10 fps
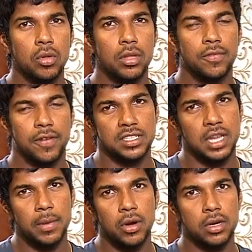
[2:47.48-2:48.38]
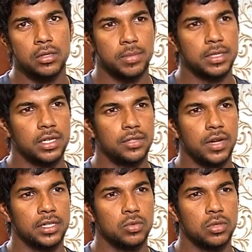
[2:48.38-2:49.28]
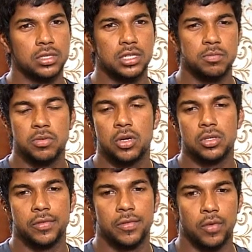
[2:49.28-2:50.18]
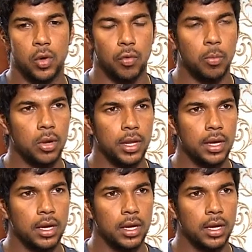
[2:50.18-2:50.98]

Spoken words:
No, the first time I got my stress fracture was just because of over bowling.